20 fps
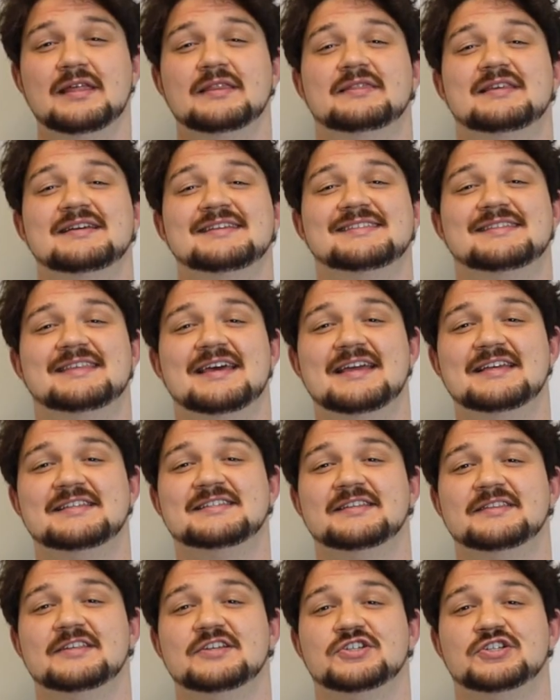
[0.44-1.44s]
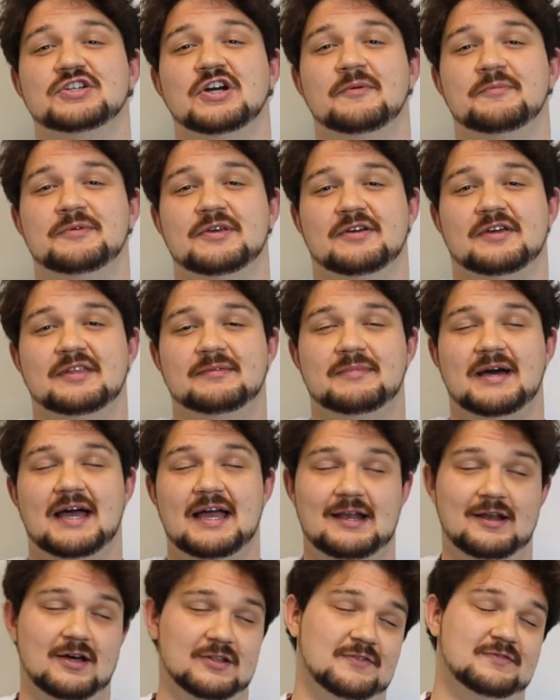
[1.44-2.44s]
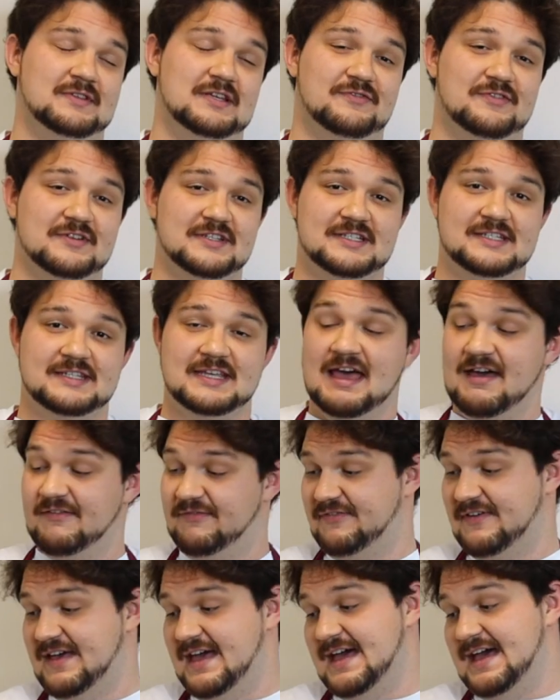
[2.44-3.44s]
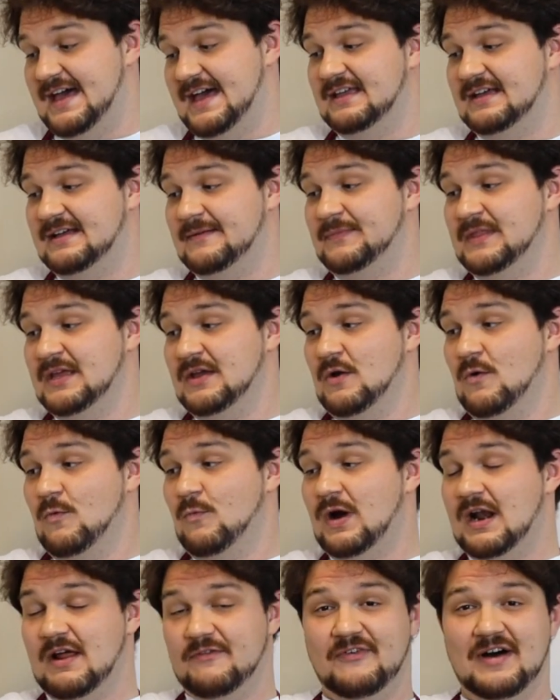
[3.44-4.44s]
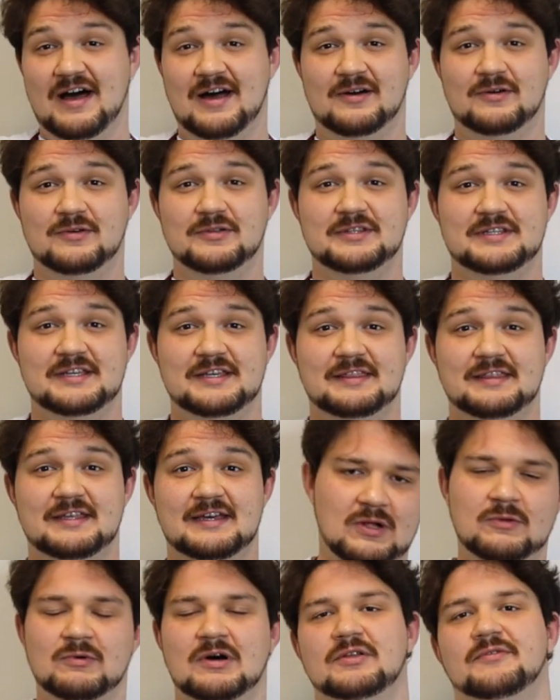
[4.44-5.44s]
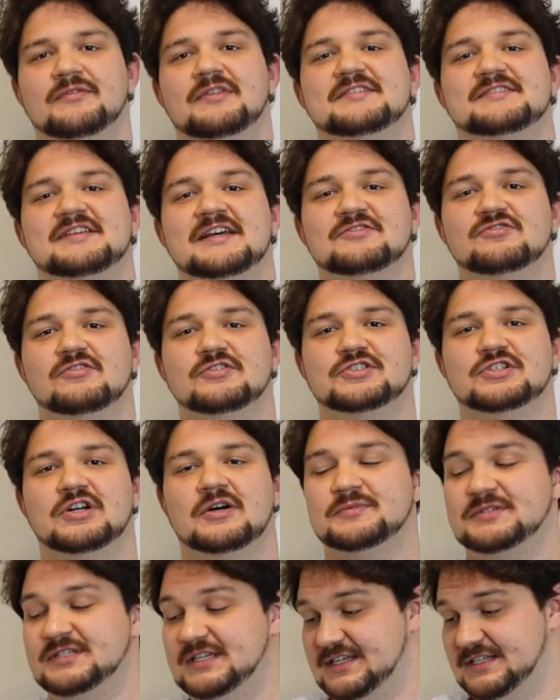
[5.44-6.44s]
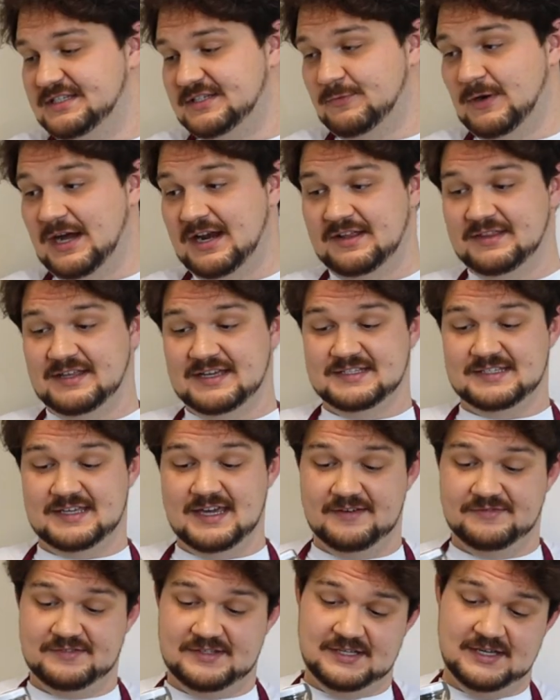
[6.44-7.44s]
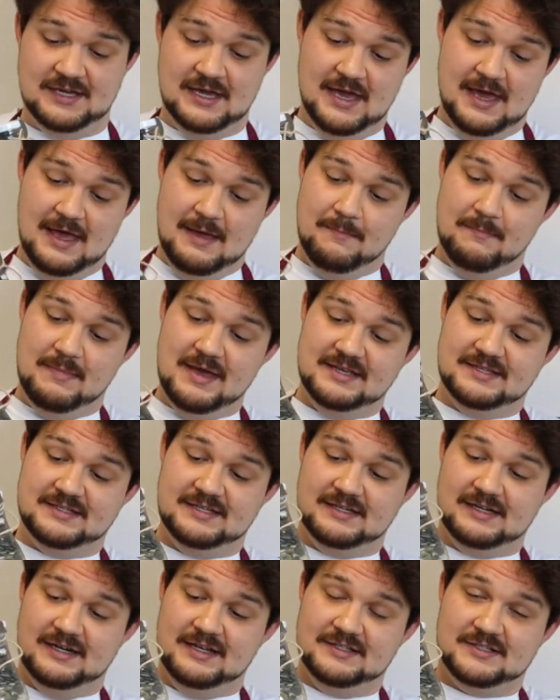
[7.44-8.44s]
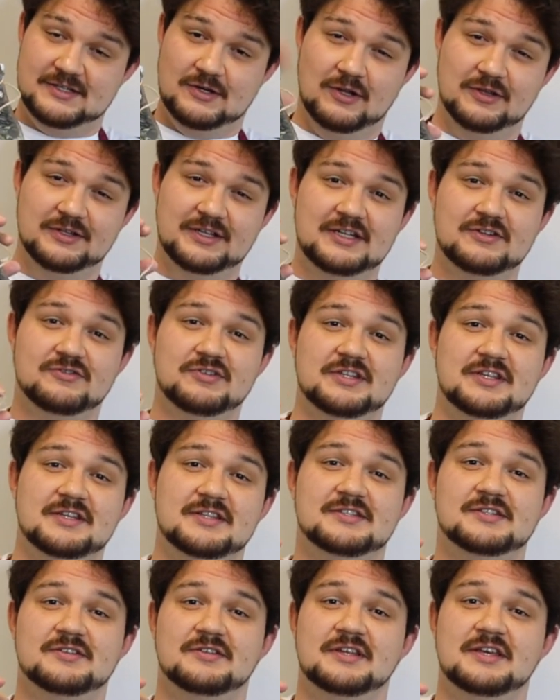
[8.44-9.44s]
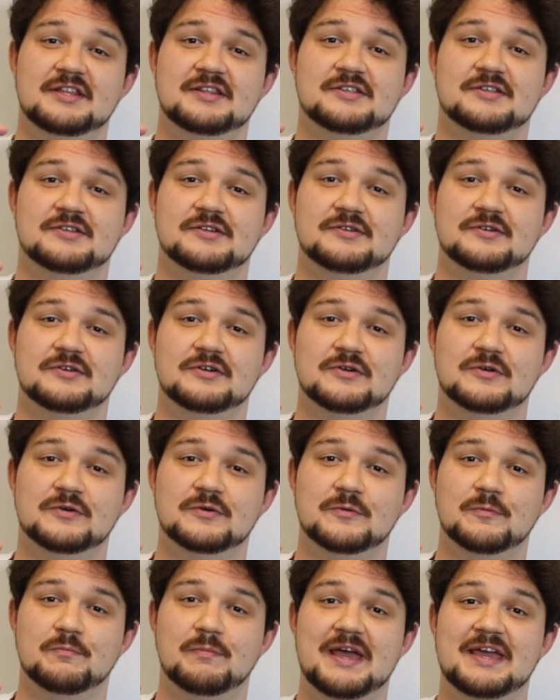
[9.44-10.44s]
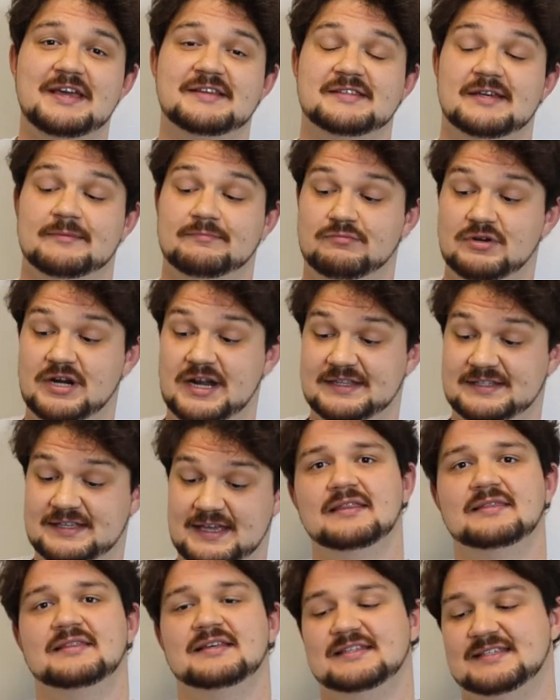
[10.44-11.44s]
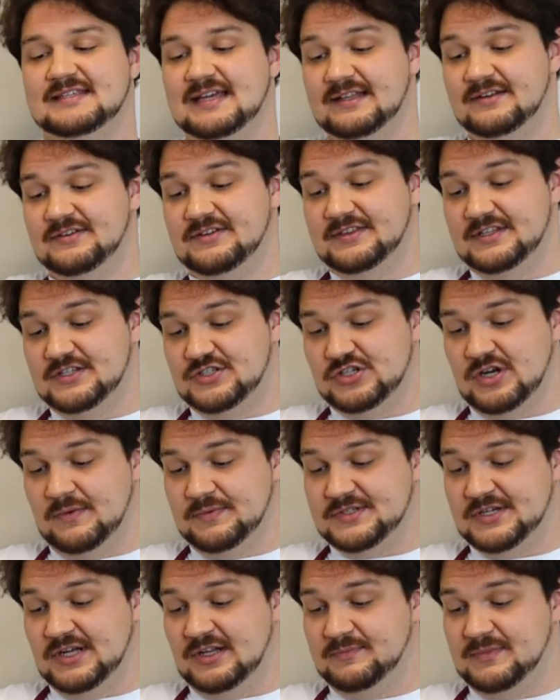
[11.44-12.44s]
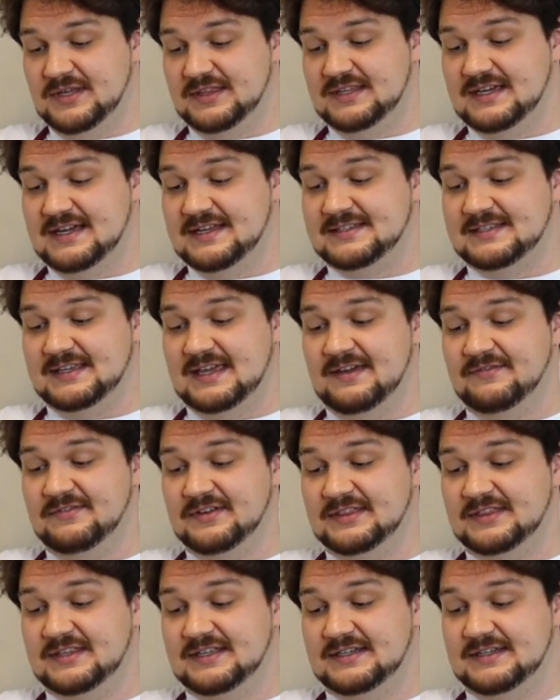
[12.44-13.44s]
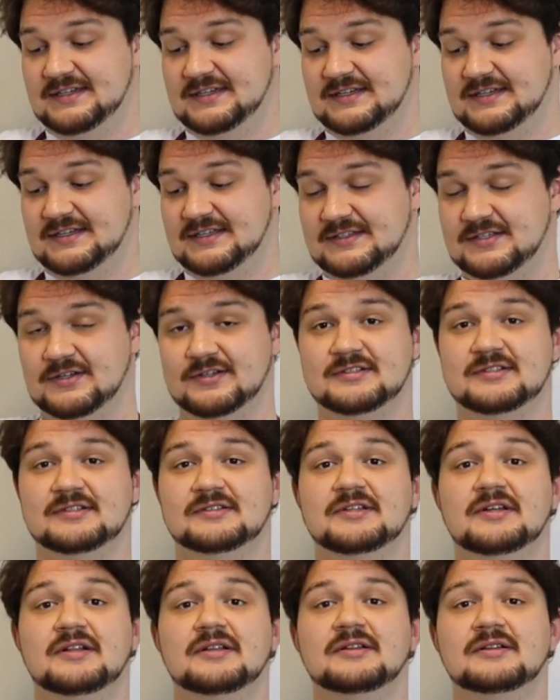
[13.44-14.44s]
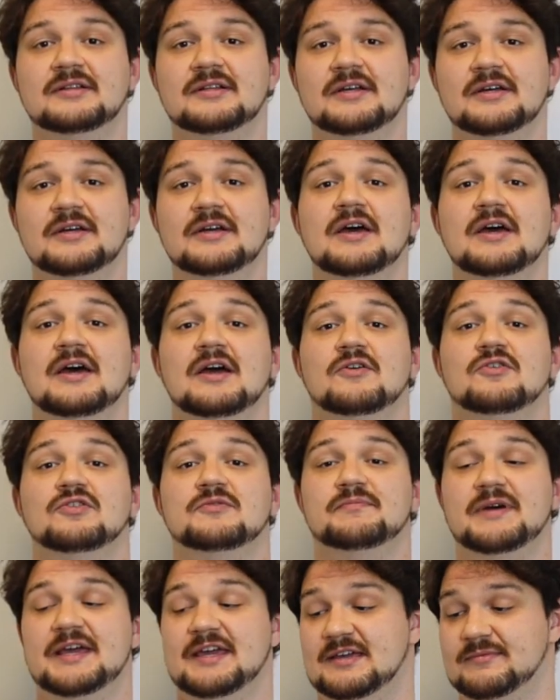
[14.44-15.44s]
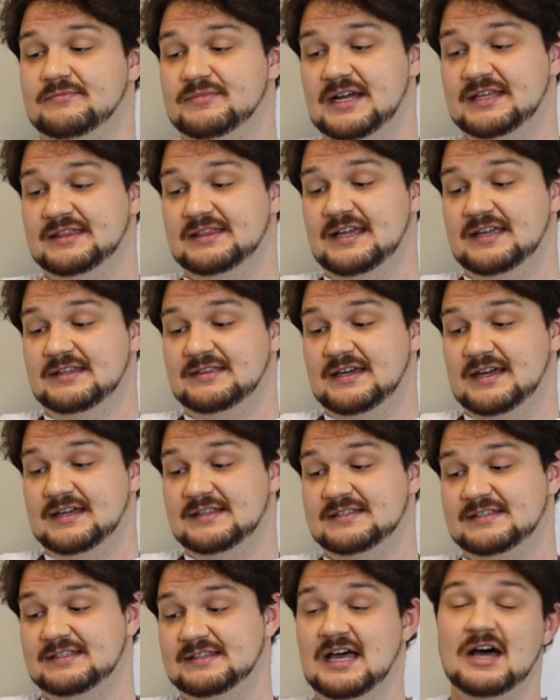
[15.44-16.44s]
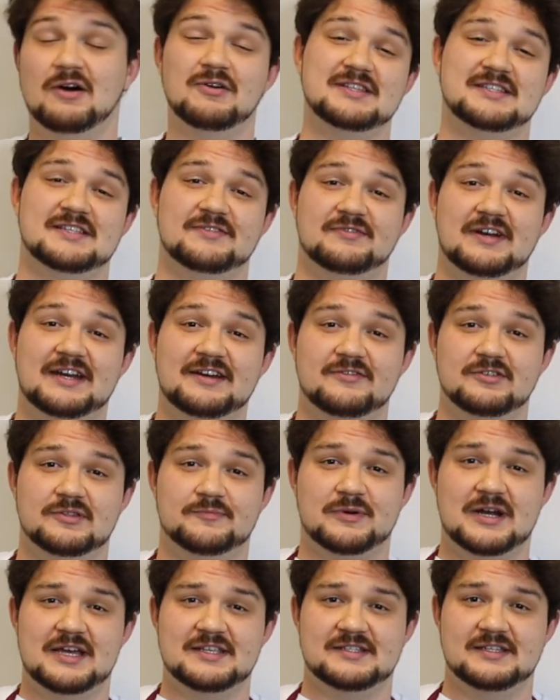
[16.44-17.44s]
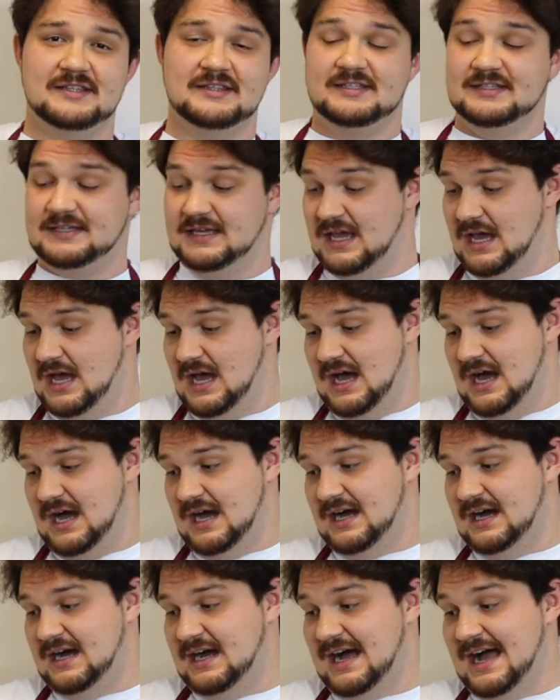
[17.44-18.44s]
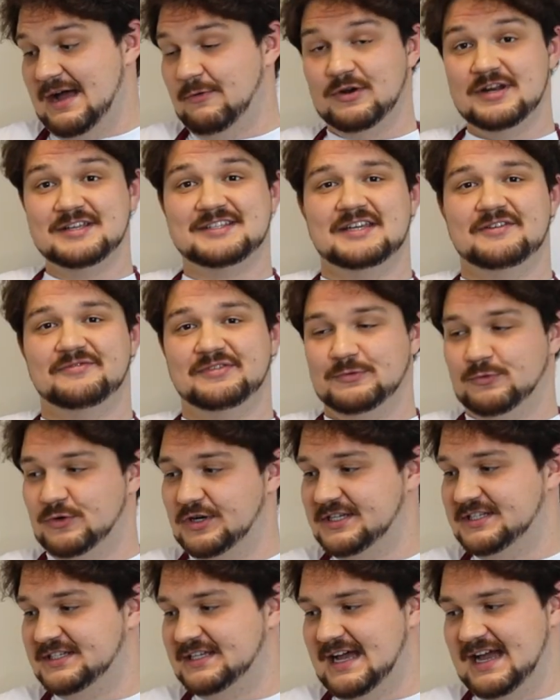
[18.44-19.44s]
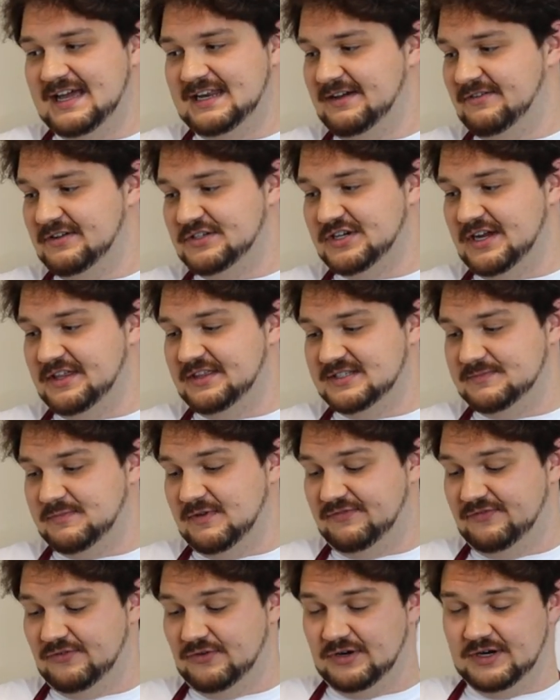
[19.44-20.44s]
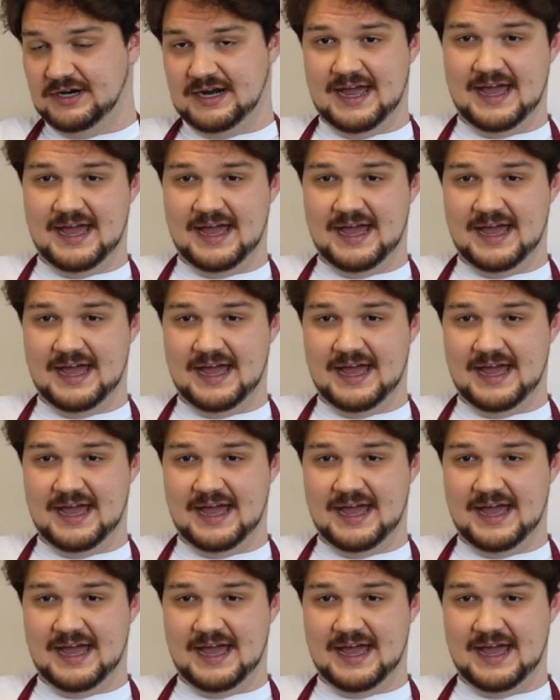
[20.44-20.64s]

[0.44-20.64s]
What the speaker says: These days in the shop you can buy a lot of different stuff, and what I found in one of the central shops is quite a nice gift. Basically it's all the ingredients you need to bake some bread. The seller in the shop told me that even the total no could bake a bread like that. Now it's a very good present. I want to see if it works. I never tried this before,